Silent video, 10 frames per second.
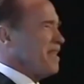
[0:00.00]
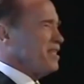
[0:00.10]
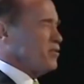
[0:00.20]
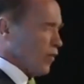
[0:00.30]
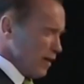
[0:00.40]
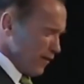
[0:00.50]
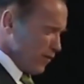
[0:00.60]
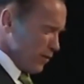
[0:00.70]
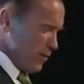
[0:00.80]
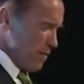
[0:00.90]
And the long
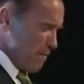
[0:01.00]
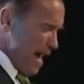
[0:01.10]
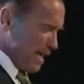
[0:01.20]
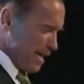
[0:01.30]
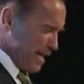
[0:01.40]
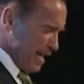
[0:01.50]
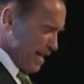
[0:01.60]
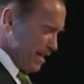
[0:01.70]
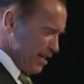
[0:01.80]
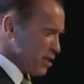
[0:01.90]
version is that I actually
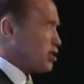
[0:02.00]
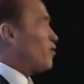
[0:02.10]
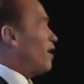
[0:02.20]
always had 5